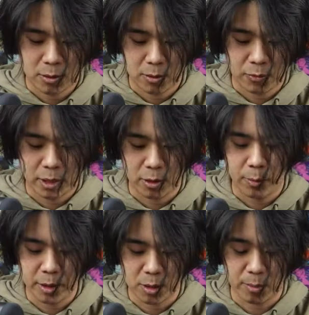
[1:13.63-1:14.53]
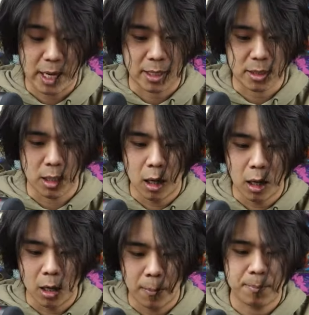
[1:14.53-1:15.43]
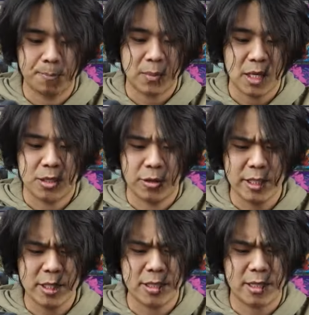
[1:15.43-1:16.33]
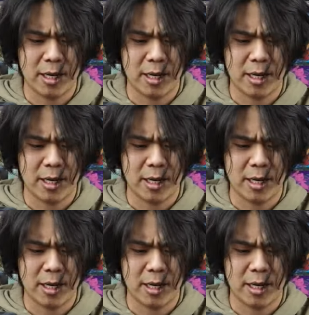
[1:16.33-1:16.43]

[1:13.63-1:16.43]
Let's freaking open this box up. So this is